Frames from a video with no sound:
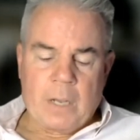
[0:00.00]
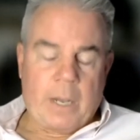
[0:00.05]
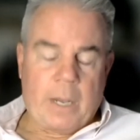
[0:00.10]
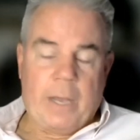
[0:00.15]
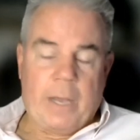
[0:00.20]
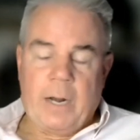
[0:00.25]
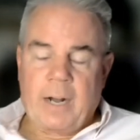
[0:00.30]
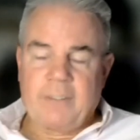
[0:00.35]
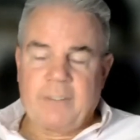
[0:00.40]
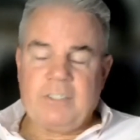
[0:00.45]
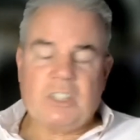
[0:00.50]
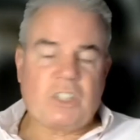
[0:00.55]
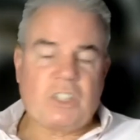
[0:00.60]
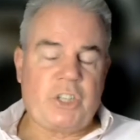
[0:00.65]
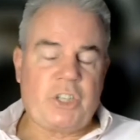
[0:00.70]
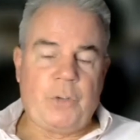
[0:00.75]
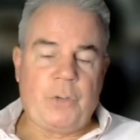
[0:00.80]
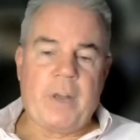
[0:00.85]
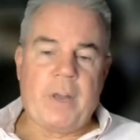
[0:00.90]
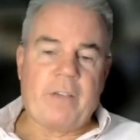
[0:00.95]
And
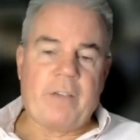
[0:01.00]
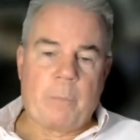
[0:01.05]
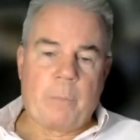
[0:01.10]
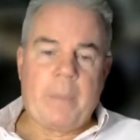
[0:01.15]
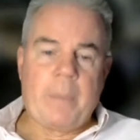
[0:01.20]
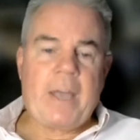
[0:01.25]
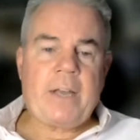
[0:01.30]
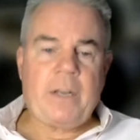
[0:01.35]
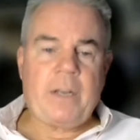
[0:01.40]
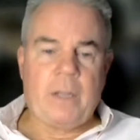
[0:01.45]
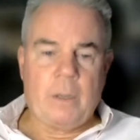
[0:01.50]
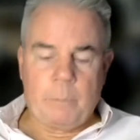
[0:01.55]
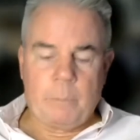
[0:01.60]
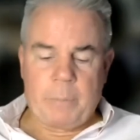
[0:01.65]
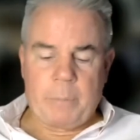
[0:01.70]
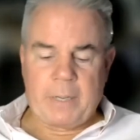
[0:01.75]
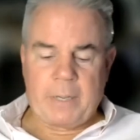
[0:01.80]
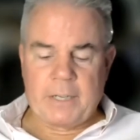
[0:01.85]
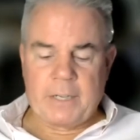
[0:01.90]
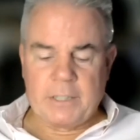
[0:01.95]
obviously you never met him
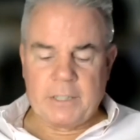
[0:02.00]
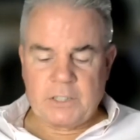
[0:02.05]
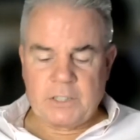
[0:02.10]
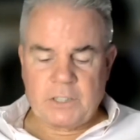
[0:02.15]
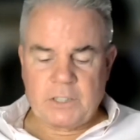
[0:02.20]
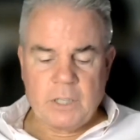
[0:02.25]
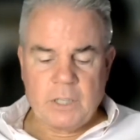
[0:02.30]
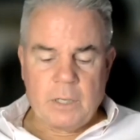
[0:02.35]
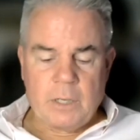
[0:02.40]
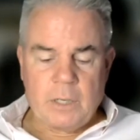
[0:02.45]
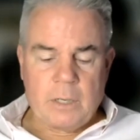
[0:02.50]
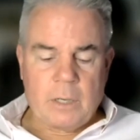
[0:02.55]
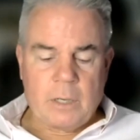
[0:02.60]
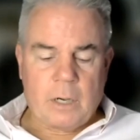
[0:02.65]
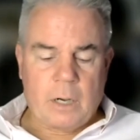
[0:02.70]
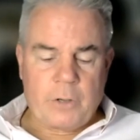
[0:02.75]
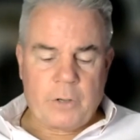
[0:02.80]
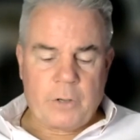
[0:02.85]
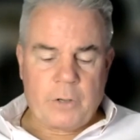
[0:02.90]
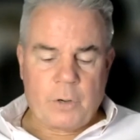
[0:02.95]
because
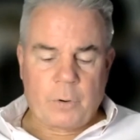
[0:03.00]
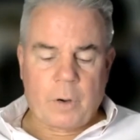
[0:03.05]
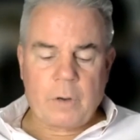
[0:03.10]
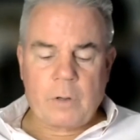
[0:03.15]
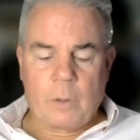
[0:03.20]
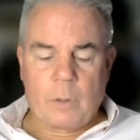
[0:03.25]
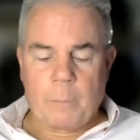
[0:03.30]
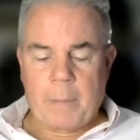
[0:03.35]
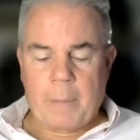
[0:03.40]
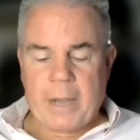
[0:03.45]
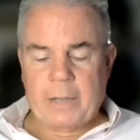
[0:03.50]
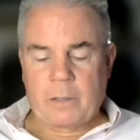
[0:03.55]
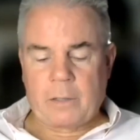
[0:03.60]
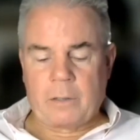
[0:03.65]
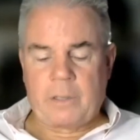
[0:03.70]
your uncle, Michael